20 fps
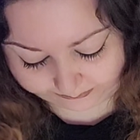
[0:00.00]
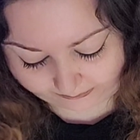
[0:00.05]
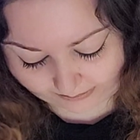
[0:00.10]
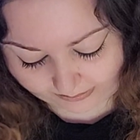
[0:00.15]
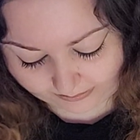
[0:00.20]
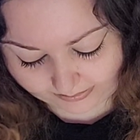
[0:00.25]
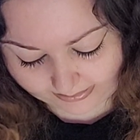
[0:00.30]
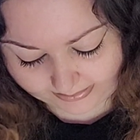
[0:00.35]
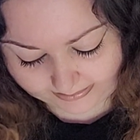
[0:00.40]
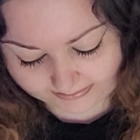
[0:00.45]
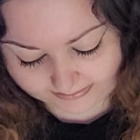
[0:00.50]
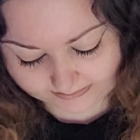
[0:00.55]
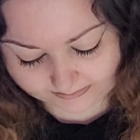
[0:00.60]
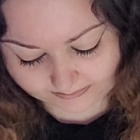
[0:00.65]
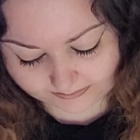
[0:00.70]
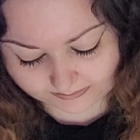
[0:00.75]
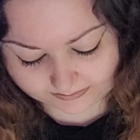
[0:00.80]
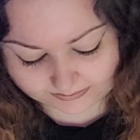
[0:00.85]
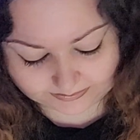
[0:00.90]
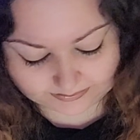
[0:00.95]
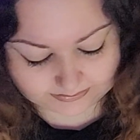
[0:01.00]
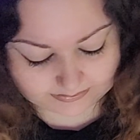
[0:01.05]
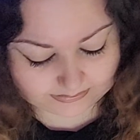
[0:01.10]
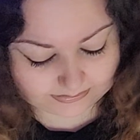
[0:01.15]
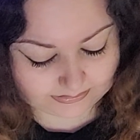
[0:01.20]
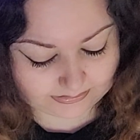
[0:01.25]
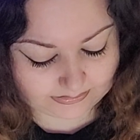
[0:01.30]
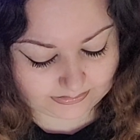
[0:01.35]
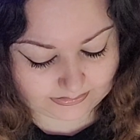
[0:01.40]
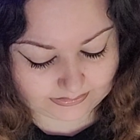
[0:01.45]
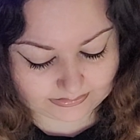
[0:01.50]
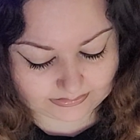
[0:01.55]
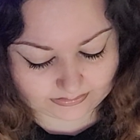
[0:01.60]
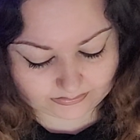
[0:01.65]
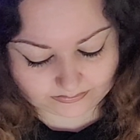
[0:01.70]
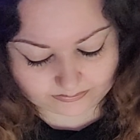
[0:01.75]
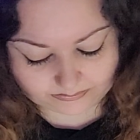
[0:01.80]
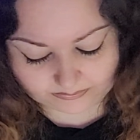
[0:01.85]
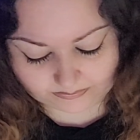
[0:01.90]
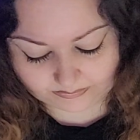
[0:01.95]
All right.
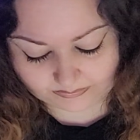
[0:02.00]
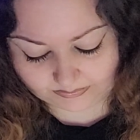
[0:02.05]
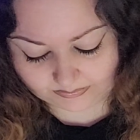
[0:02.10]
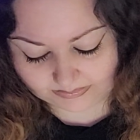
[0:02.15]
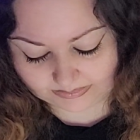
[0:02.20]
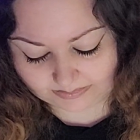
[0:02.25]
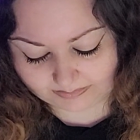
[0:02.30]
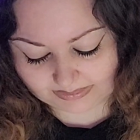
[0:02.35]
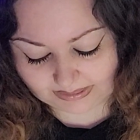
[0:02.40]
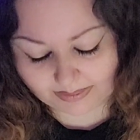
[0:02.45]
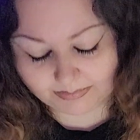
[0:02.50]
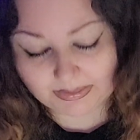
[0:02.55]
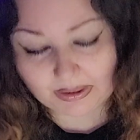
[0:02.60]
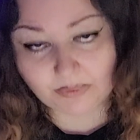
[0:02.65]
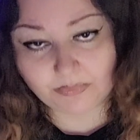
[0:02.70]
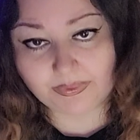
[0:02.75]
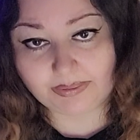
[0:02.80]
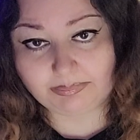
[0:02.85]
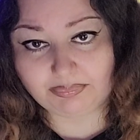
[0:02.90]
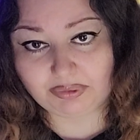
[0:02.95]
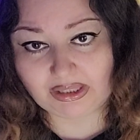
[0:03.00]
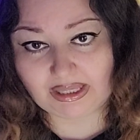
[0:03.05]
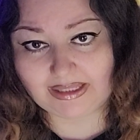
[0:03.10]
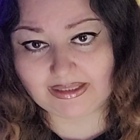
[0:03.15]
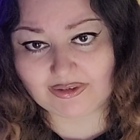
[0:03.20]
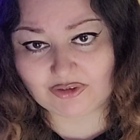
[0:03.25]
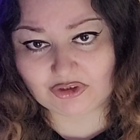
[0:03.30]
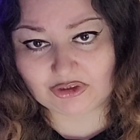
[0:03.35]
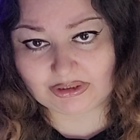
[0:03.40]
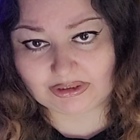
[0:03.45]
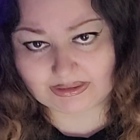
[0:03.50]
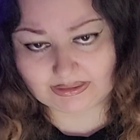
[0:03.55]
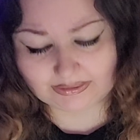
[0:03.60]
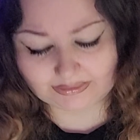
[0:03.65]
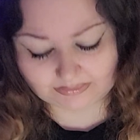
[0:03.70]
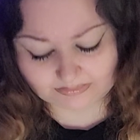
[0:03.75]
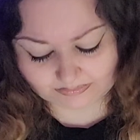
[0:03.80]
So something about replenishing.